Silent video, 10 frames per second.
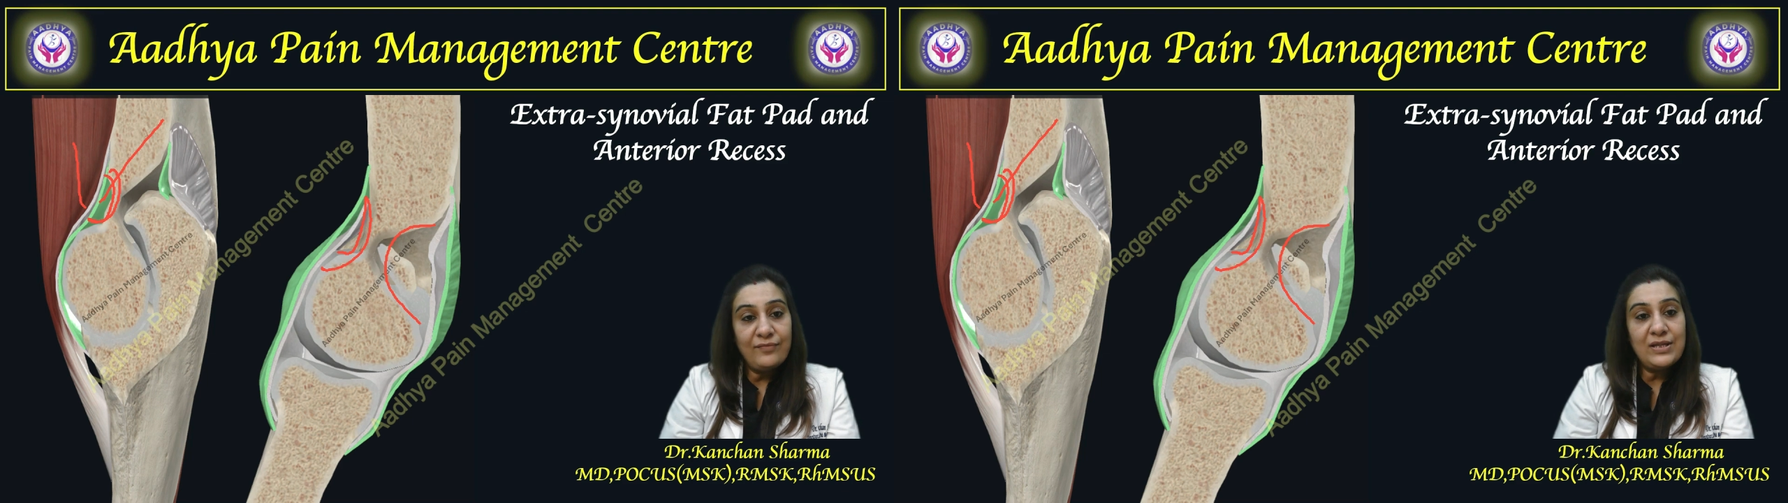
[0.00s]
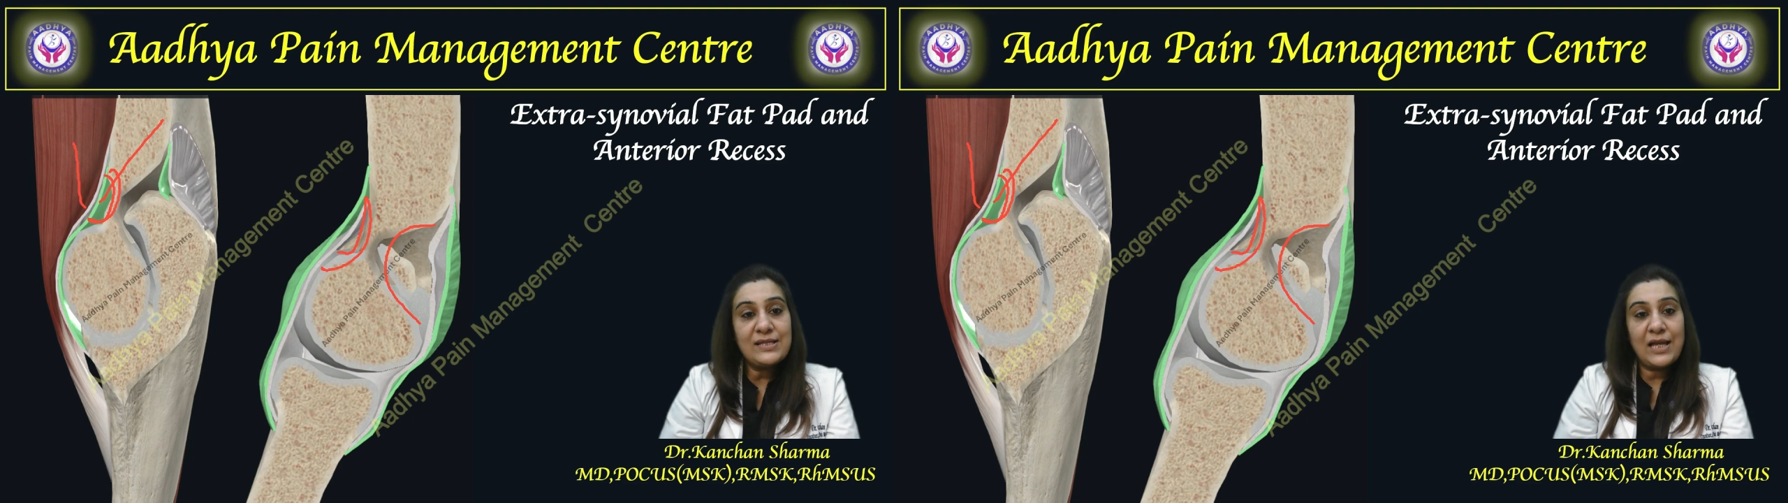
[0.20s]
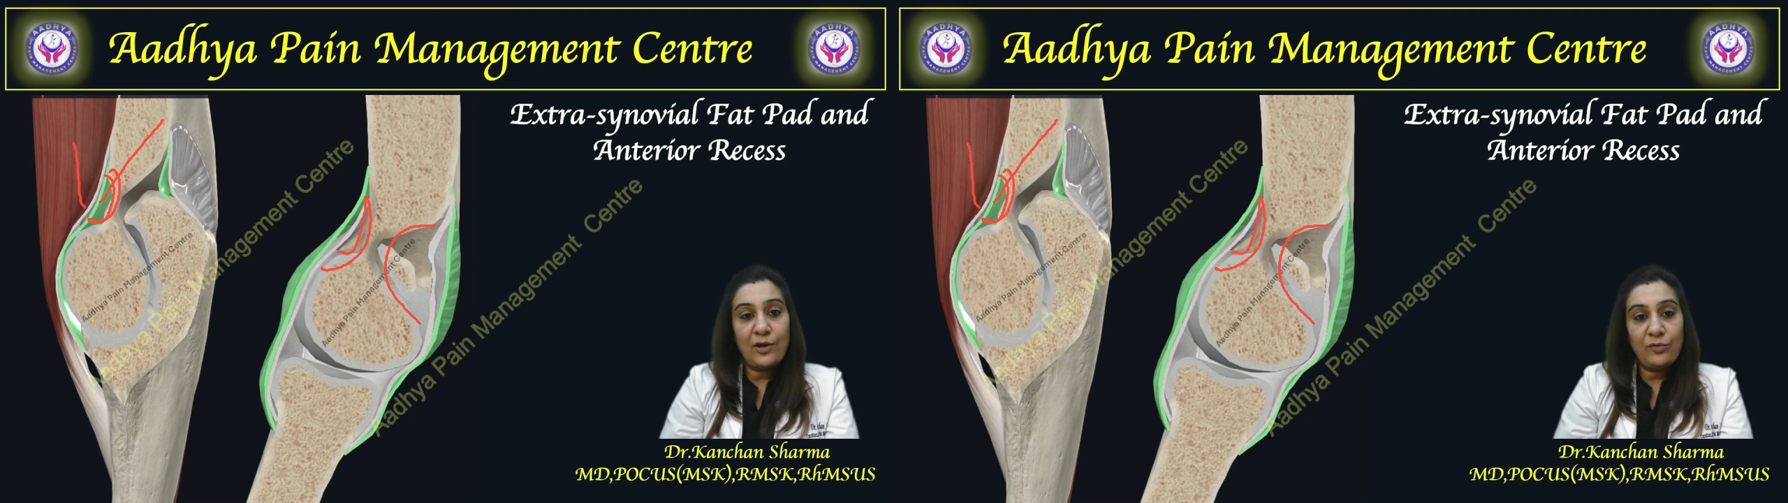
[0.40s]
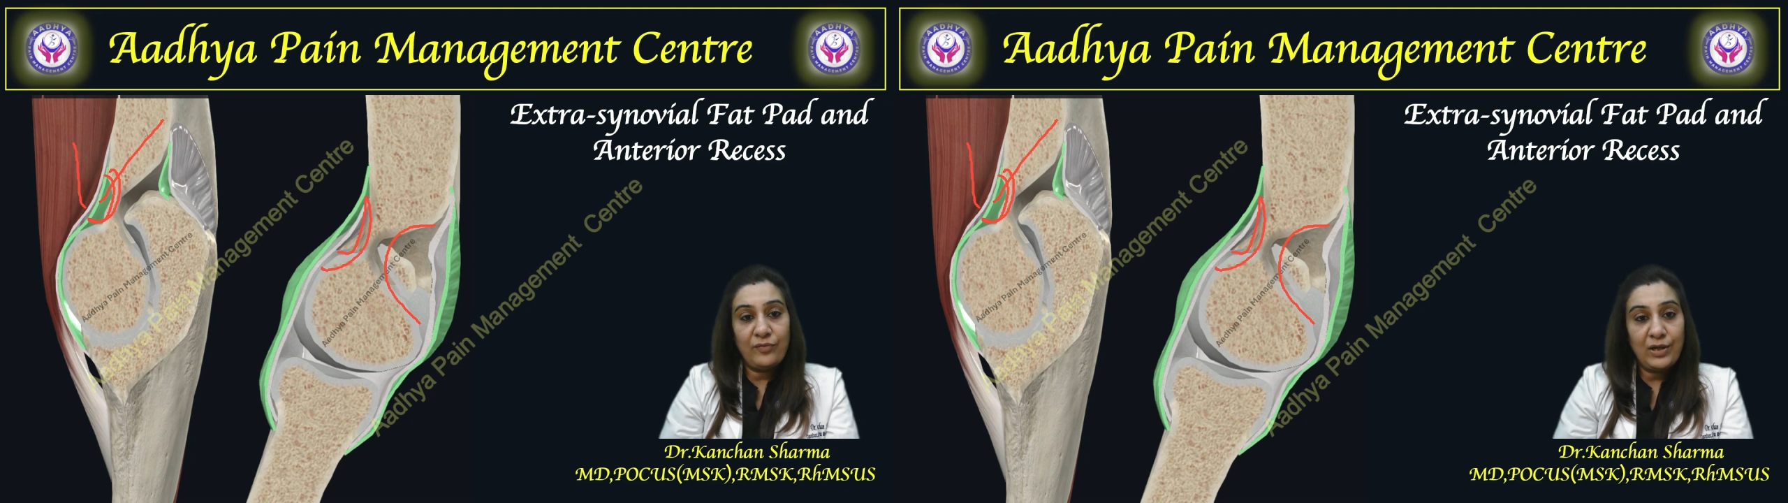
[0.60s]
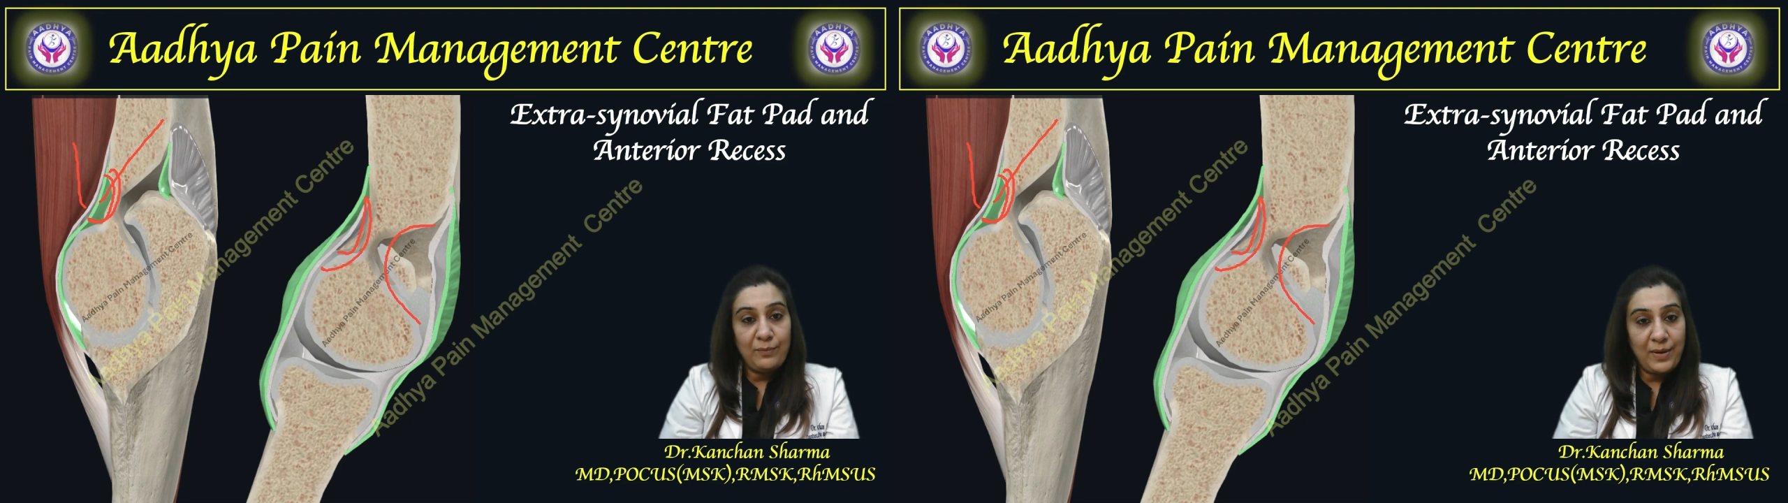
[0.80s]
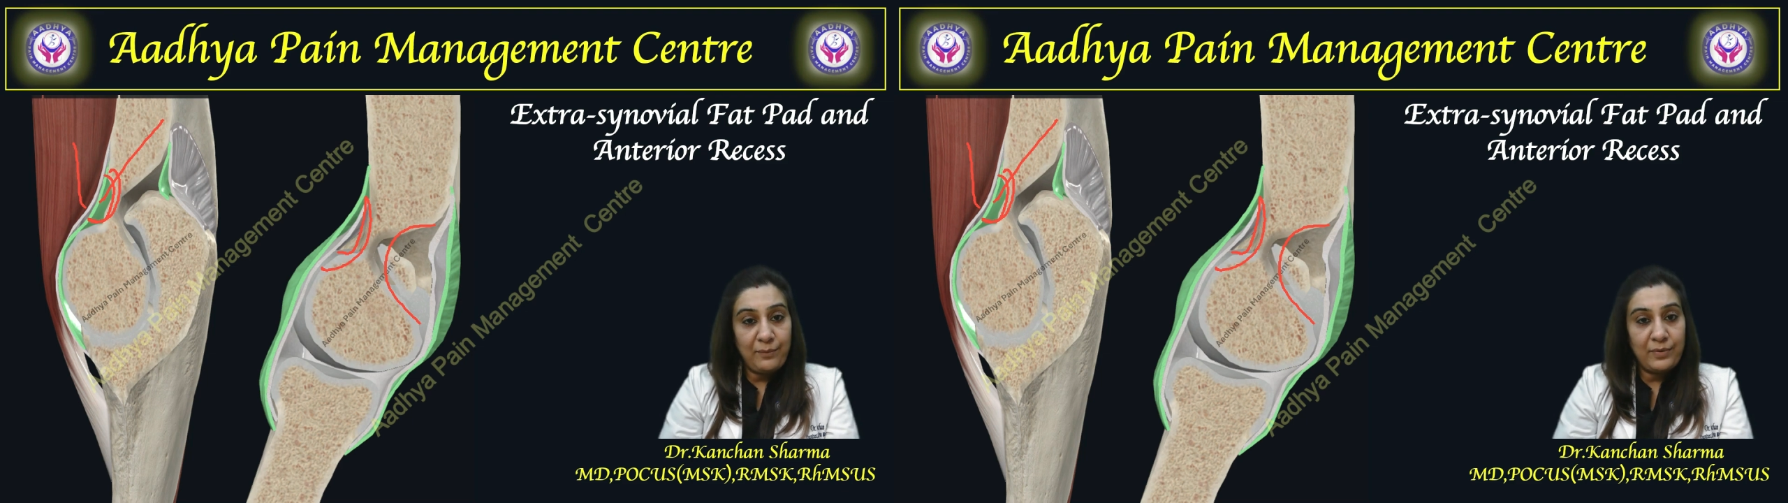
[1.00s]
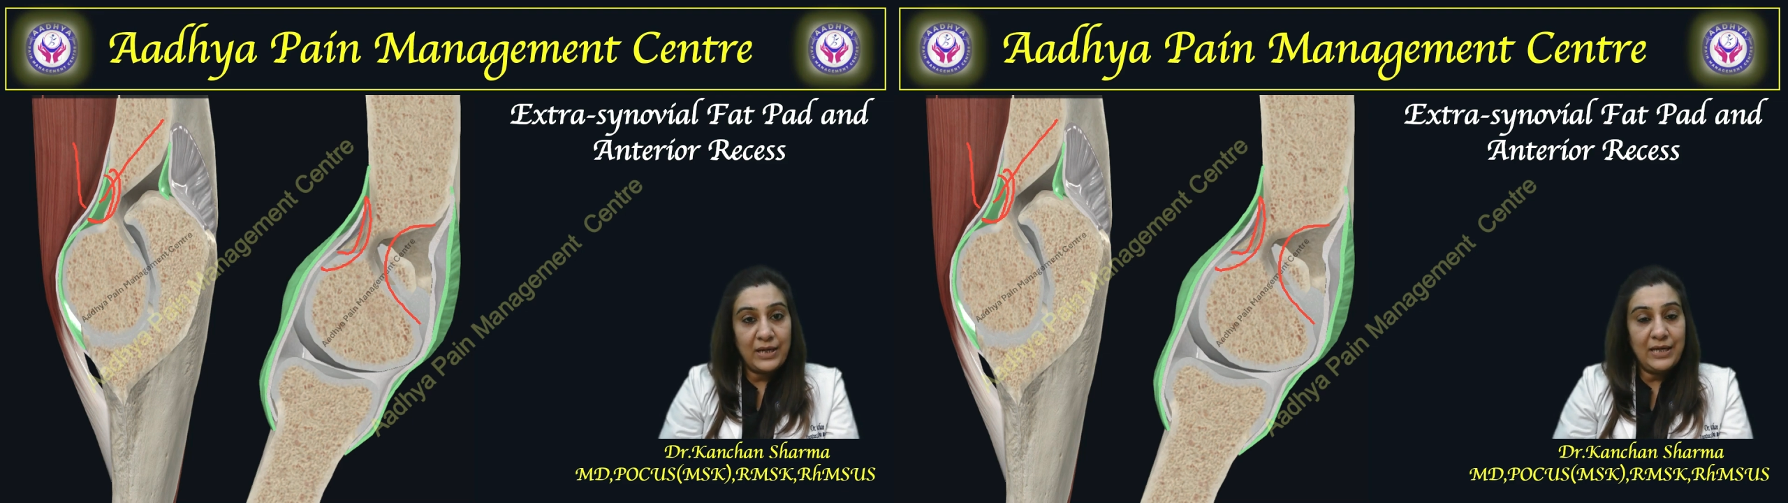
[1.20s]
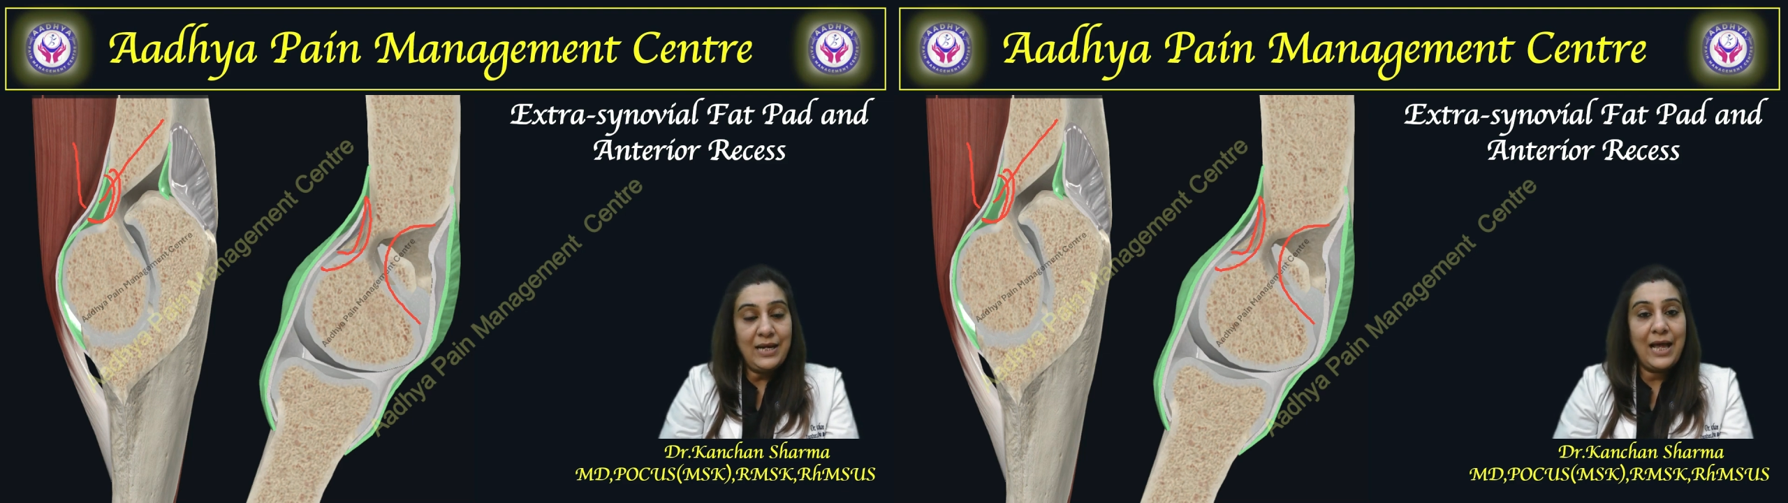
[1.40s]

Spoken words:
the synovial membrane